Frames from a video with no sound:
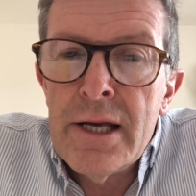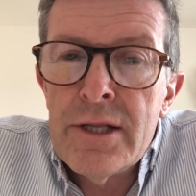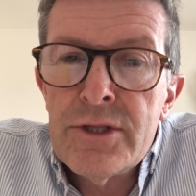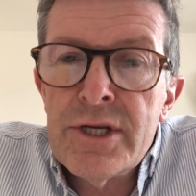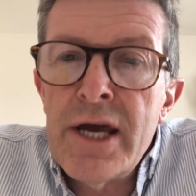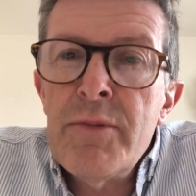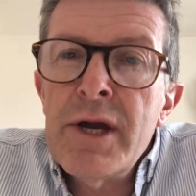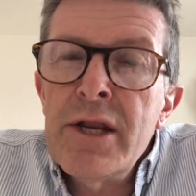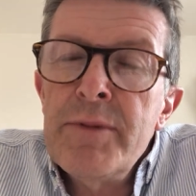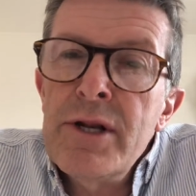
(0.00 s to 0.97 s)
Today we're
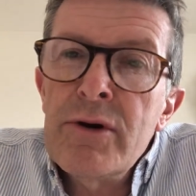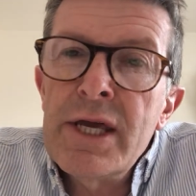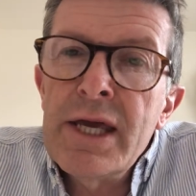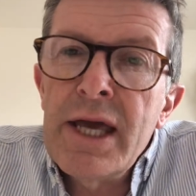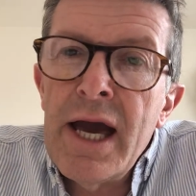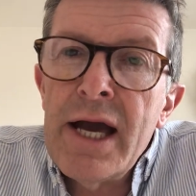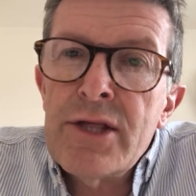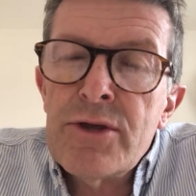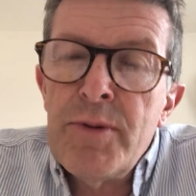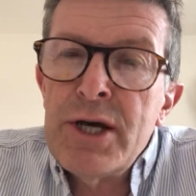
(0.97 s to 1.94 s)
going to be looking
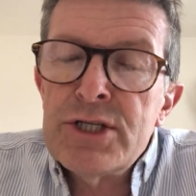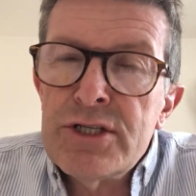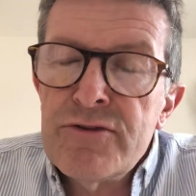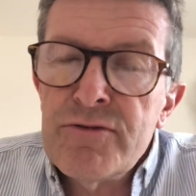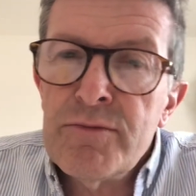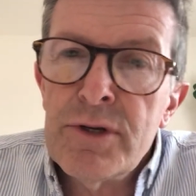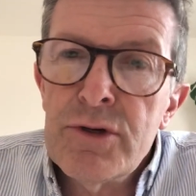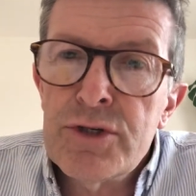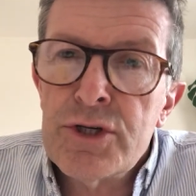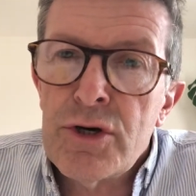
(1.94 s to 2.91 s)
at a passage from
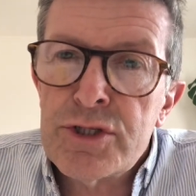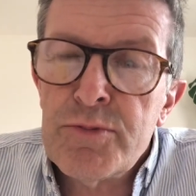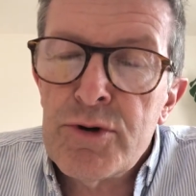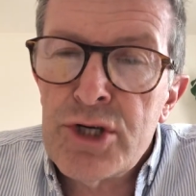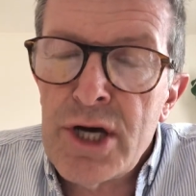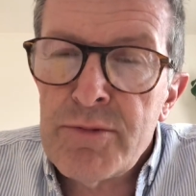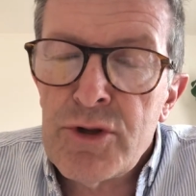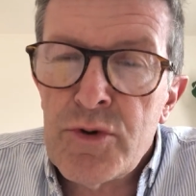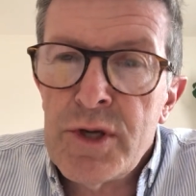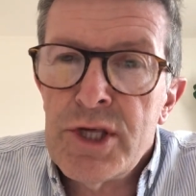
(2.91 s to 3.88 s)
Luke's Gospel, chapter
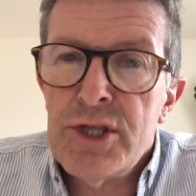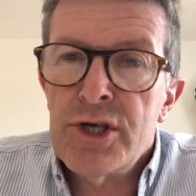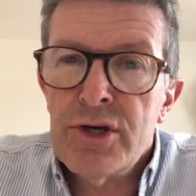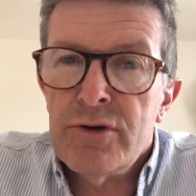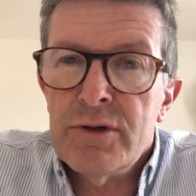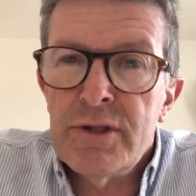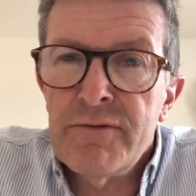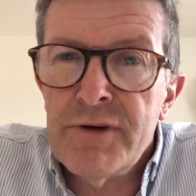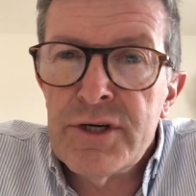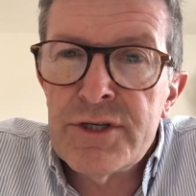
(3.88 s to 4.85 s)
22, and
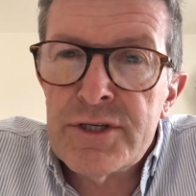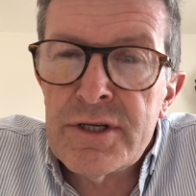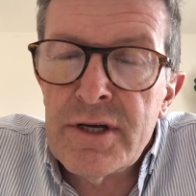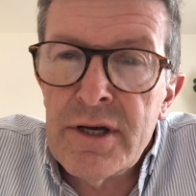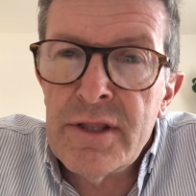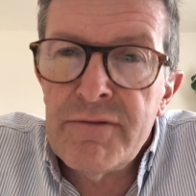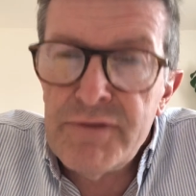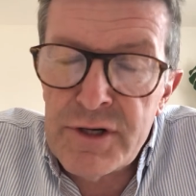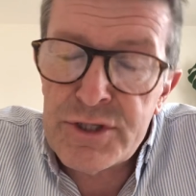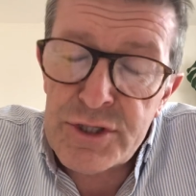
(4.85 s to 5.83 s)
the
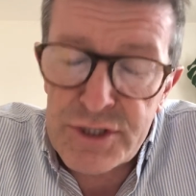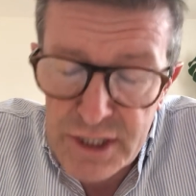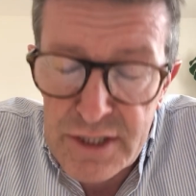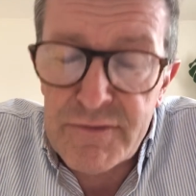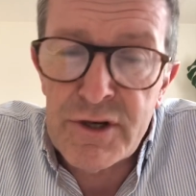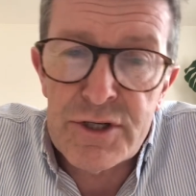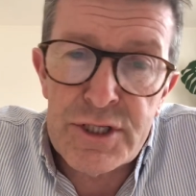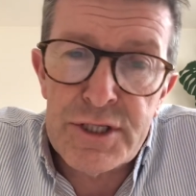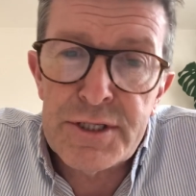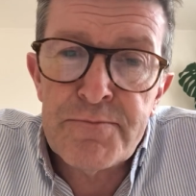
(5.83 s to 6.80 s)
first six
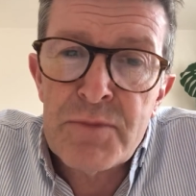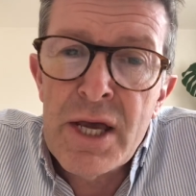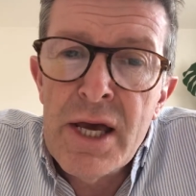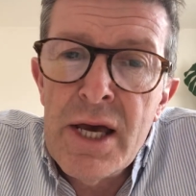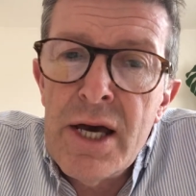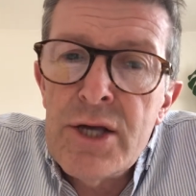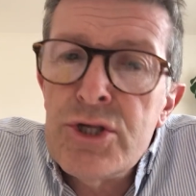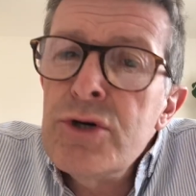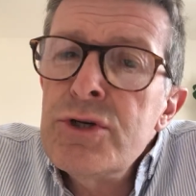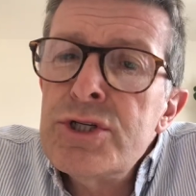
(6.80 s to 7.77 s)
verses.
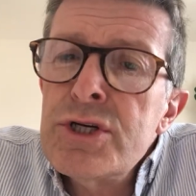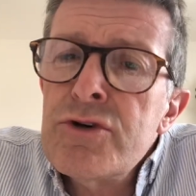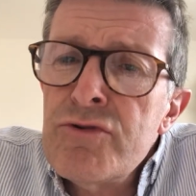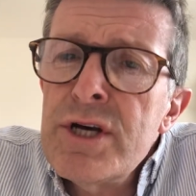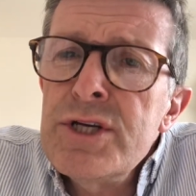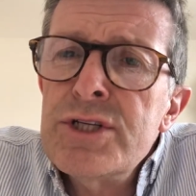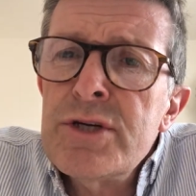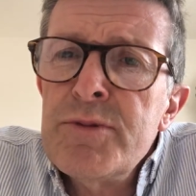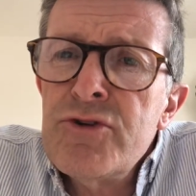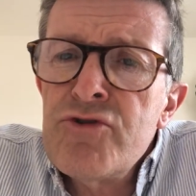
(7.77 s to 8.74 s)
Judas agrees
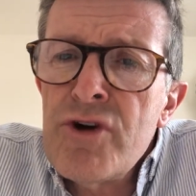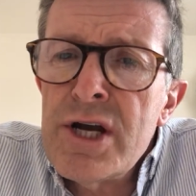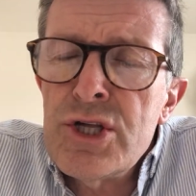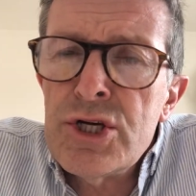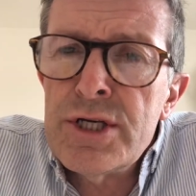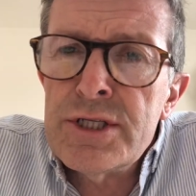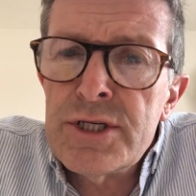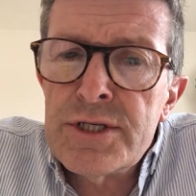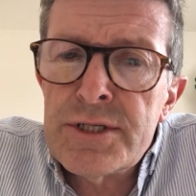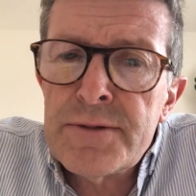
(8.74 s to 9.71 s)
to betray
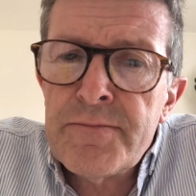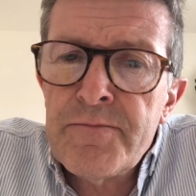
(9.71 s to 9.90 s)
Jesus.